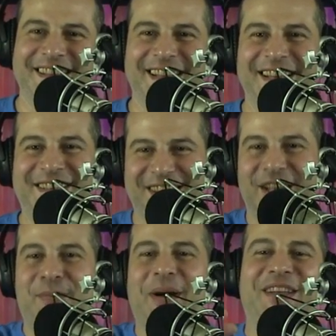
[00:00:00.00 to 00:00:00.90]
Thank like, you, Paul.
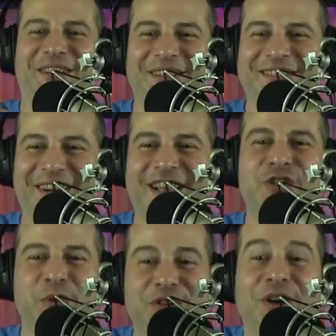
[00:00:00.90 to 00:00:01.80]
Like Michael, yeah. right?
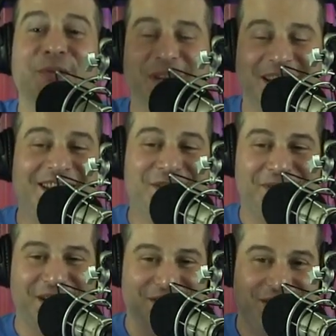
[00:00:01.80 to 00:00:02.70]
Because we talked about a lot of
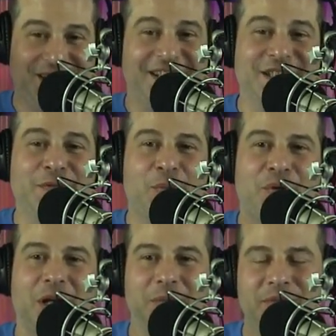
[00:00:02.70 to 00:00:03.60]
different areas and a lot of different
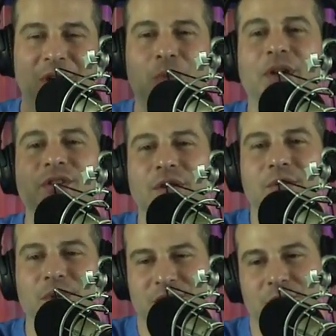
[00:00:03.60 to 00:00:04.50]
problems. Like what's the,
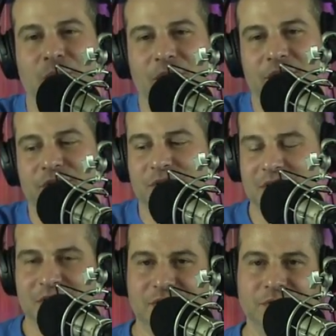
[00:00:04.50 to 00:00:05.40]
what's the one or two
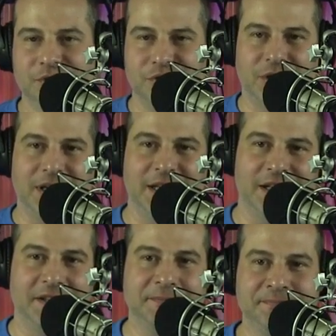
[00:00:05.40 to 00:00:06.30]
things that you, you try to hit on?